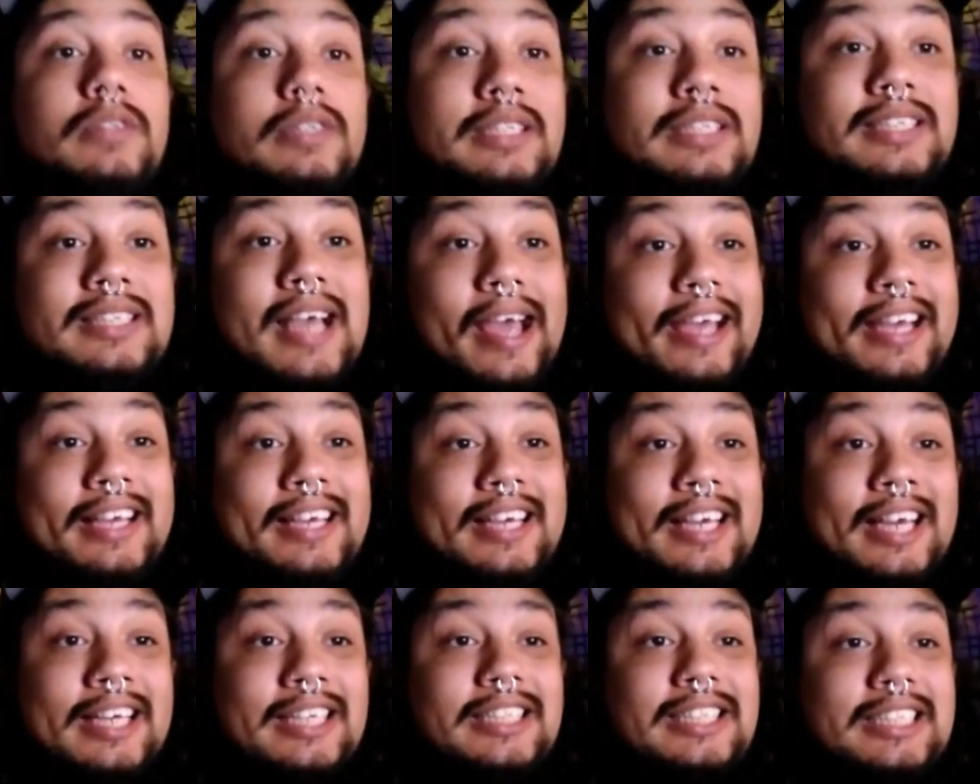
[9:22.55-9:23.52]
He's getting
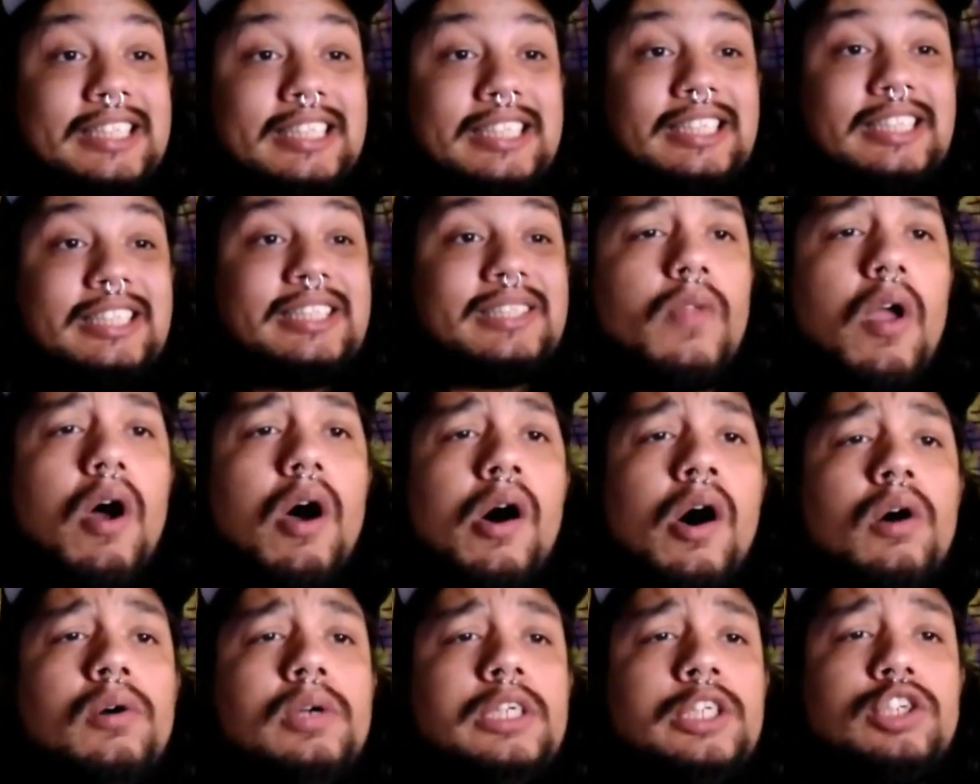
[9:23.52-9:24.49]
kisses.
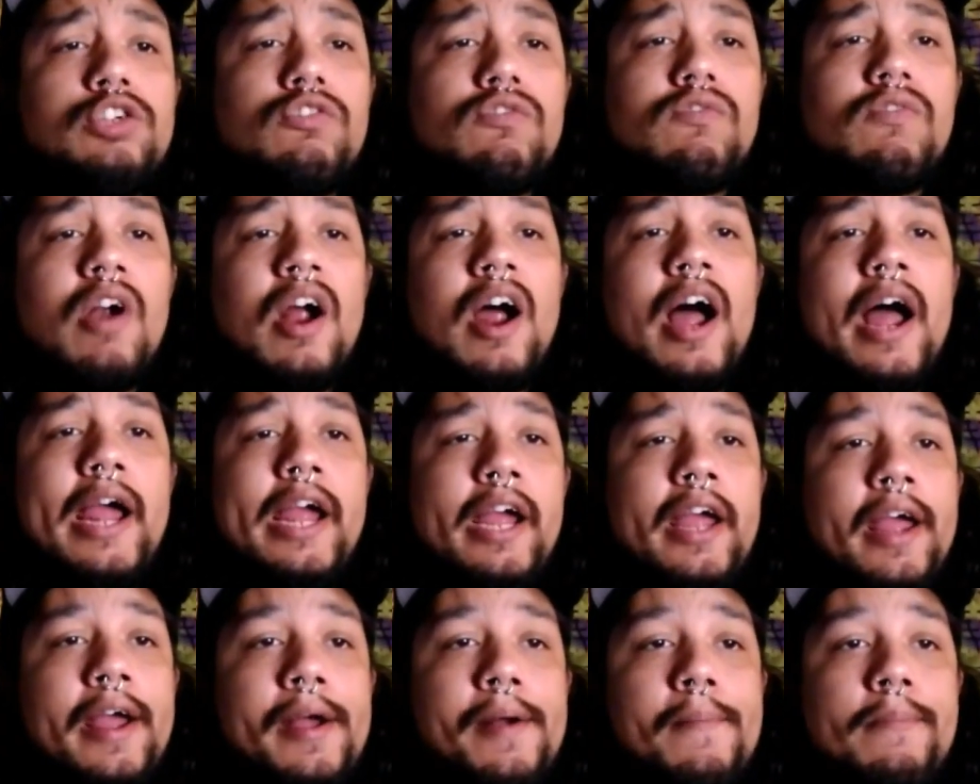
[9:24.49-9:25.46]
Oh, he's
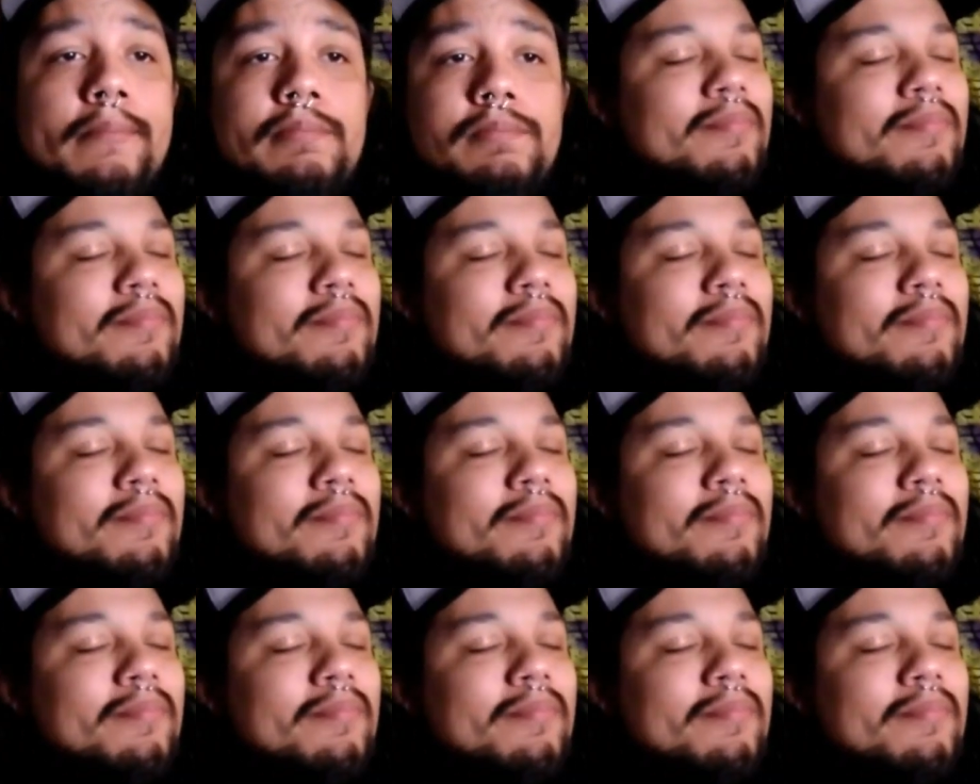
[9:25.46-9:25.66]
crying.